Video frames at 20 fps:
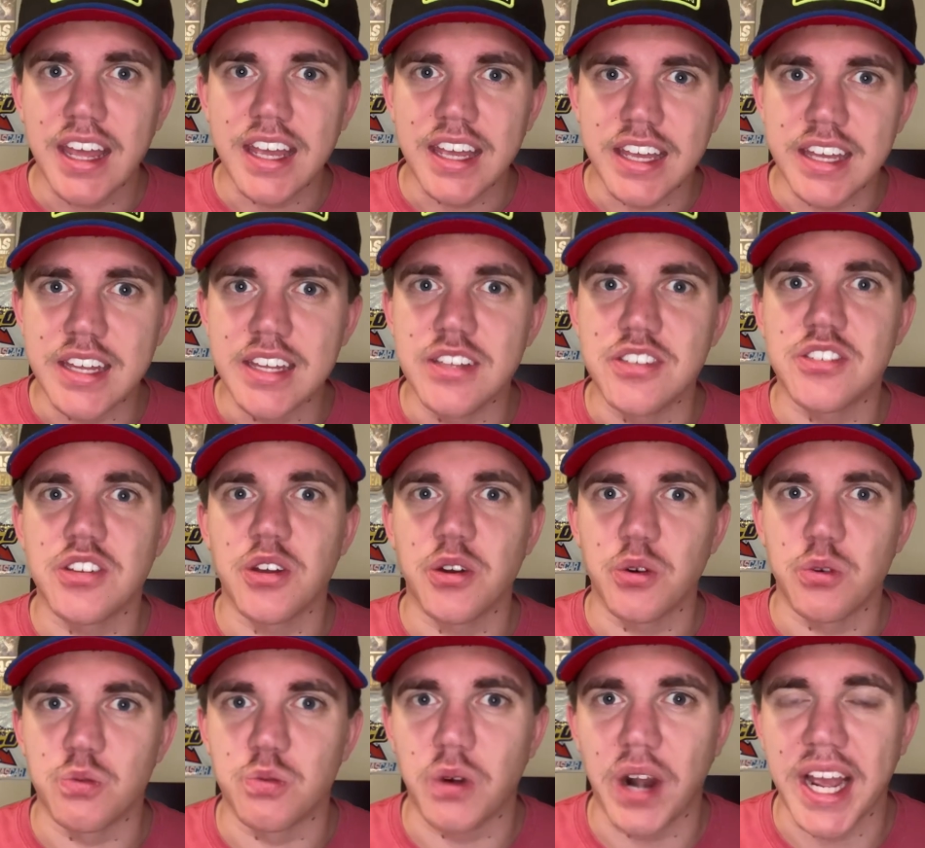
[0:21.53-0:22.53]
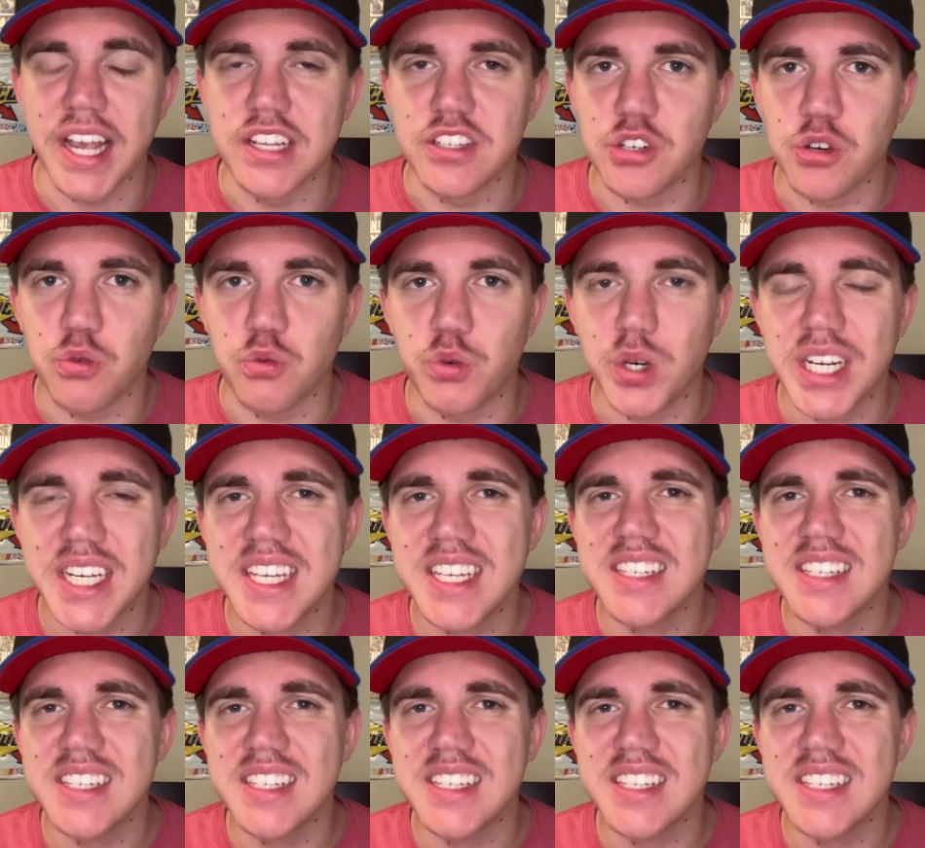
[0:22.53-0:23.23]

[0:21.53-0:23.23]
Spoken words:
is right. Ricky